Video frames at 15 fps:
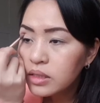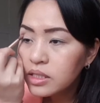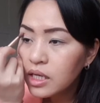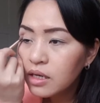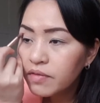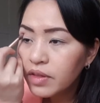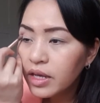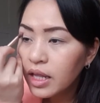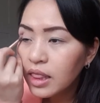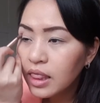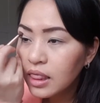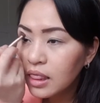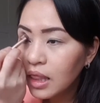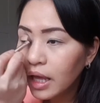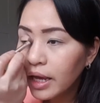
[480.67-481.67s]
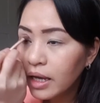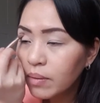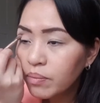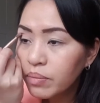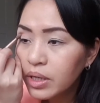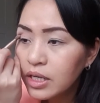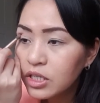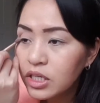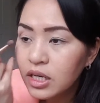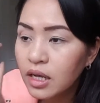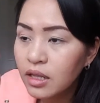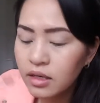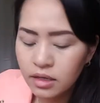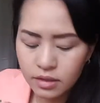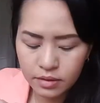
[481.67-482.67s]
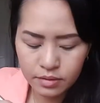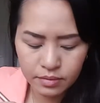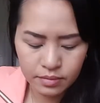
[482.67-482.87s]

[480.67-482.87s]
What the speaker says: It's kind of like a light peachy color.